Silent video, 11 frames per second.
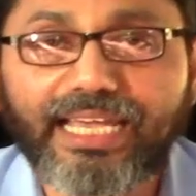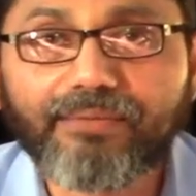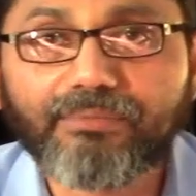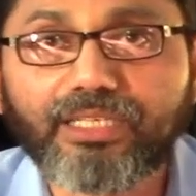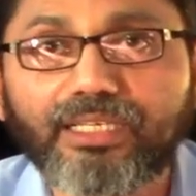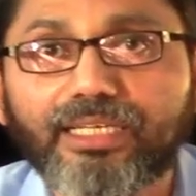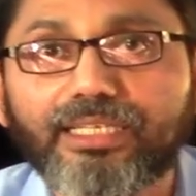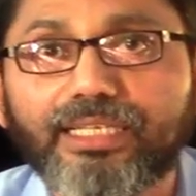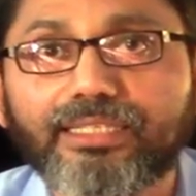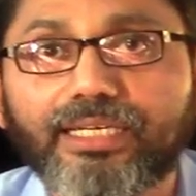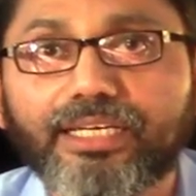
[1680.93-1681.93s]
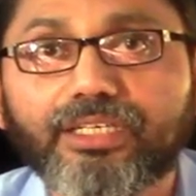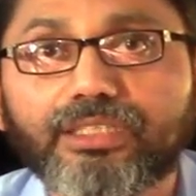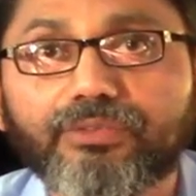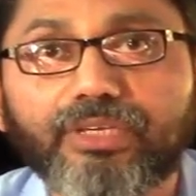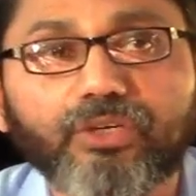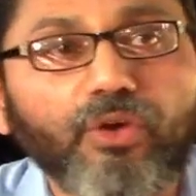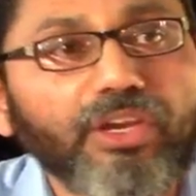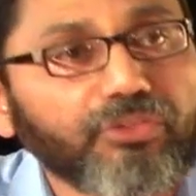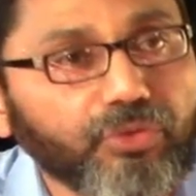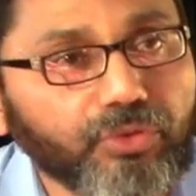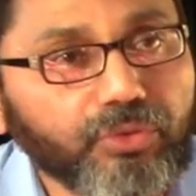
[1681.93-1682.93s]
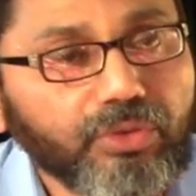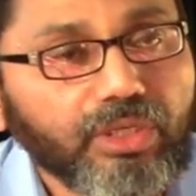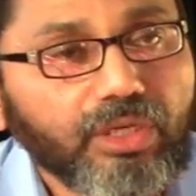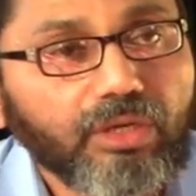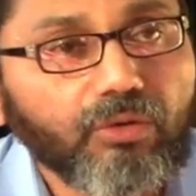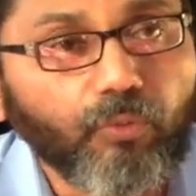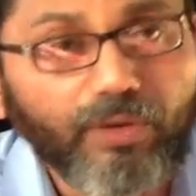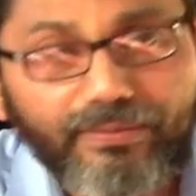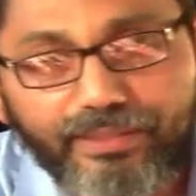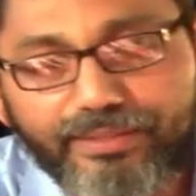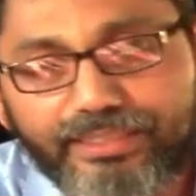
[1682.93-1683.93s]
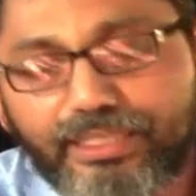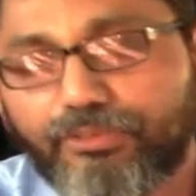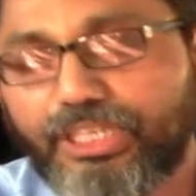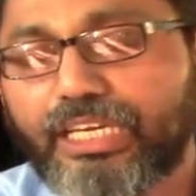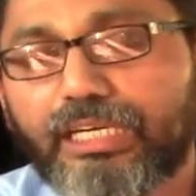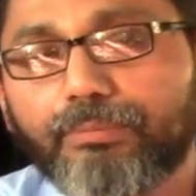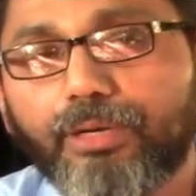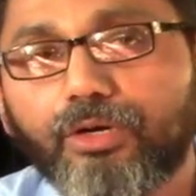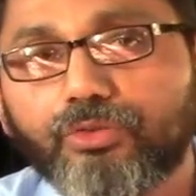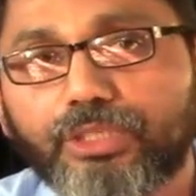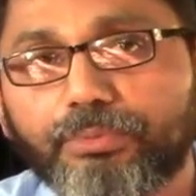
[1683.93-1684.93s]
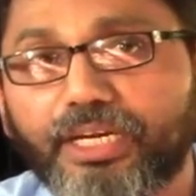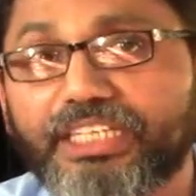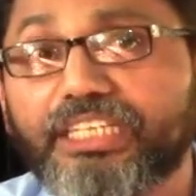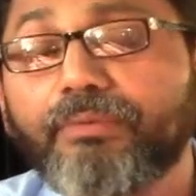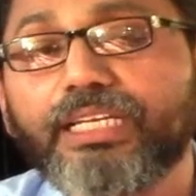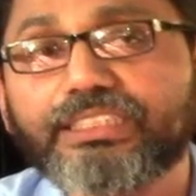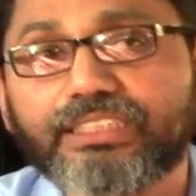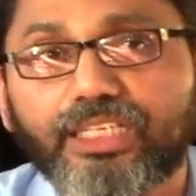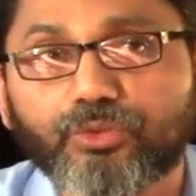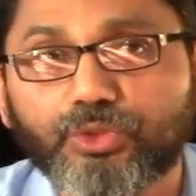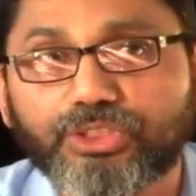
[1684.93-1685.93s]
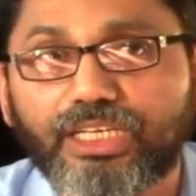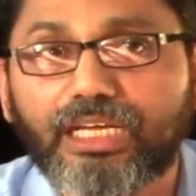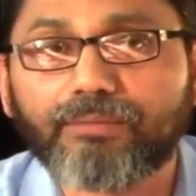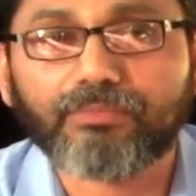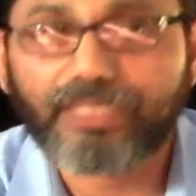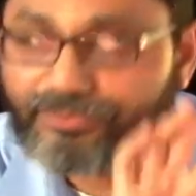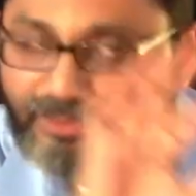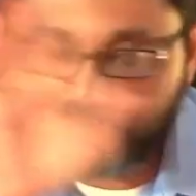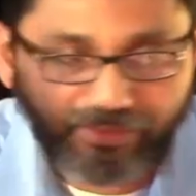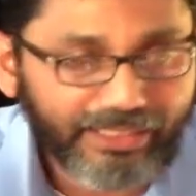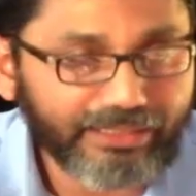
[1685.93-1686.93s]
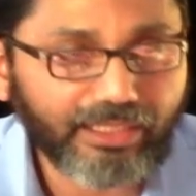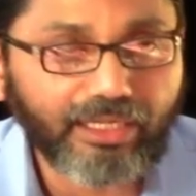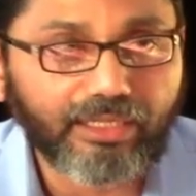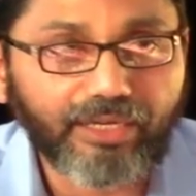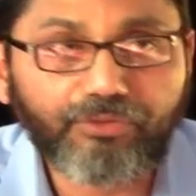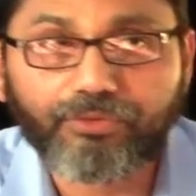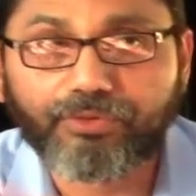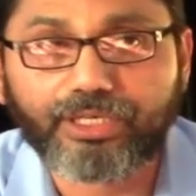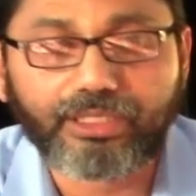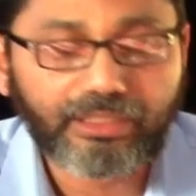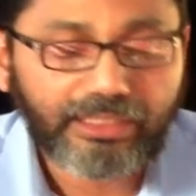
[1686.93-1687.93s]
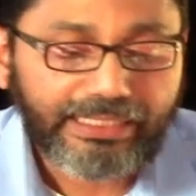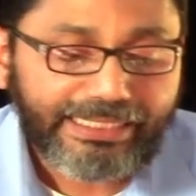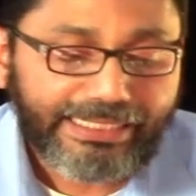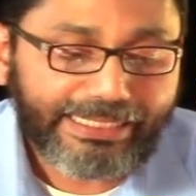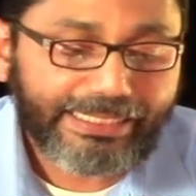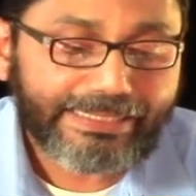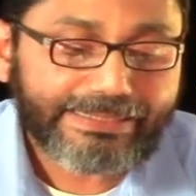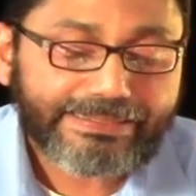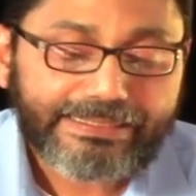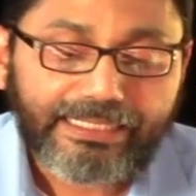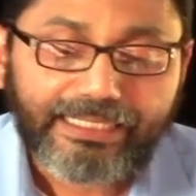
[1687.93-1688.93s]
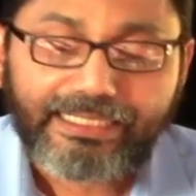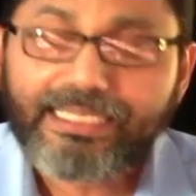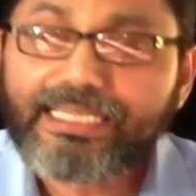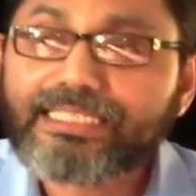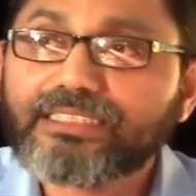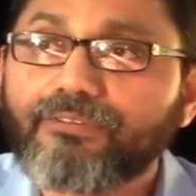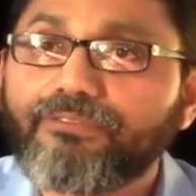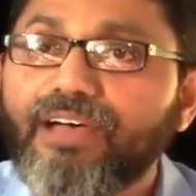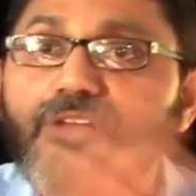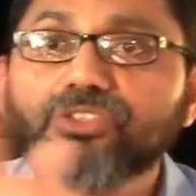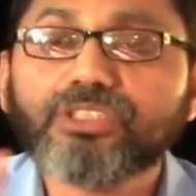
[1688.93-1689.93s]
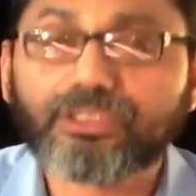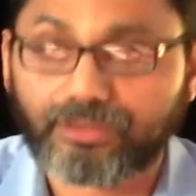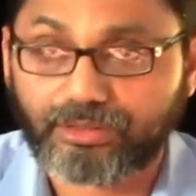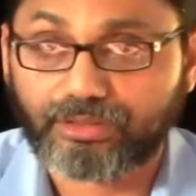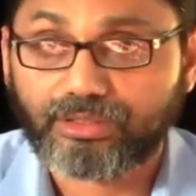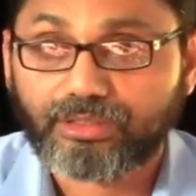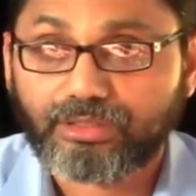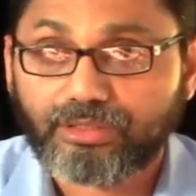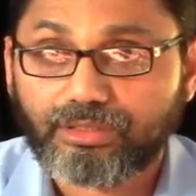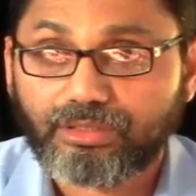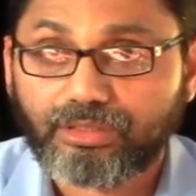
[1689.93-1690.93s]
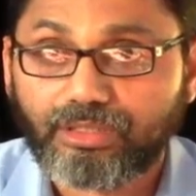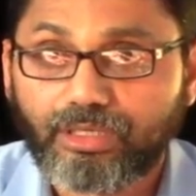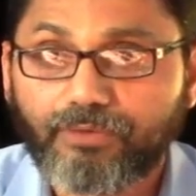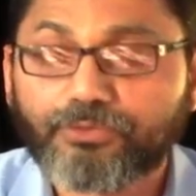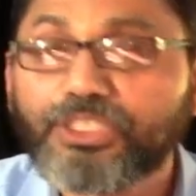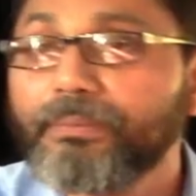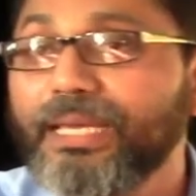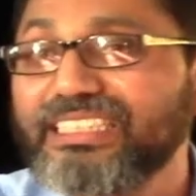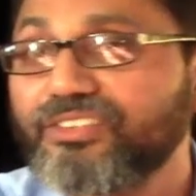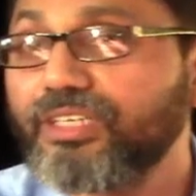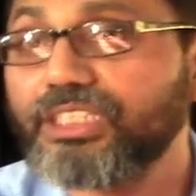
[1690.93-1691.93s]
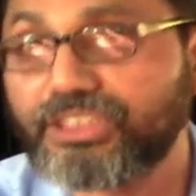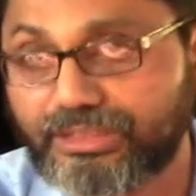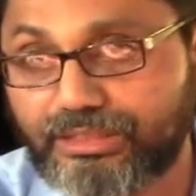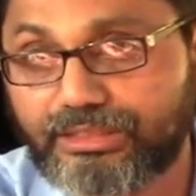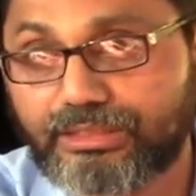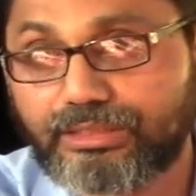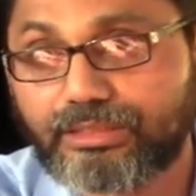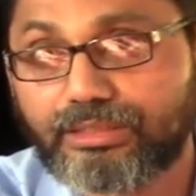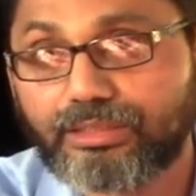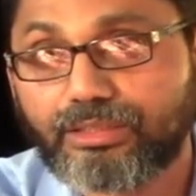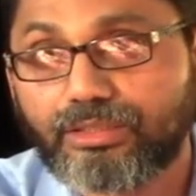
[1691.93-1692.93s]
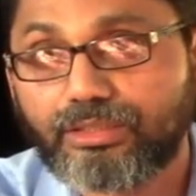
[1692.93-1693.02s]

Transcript: the time that and the era that we are going through, one of the things that we hear about Ibrahim alayhi salatu wasalam, left and right, everywhere, is he is the founder of three major religions,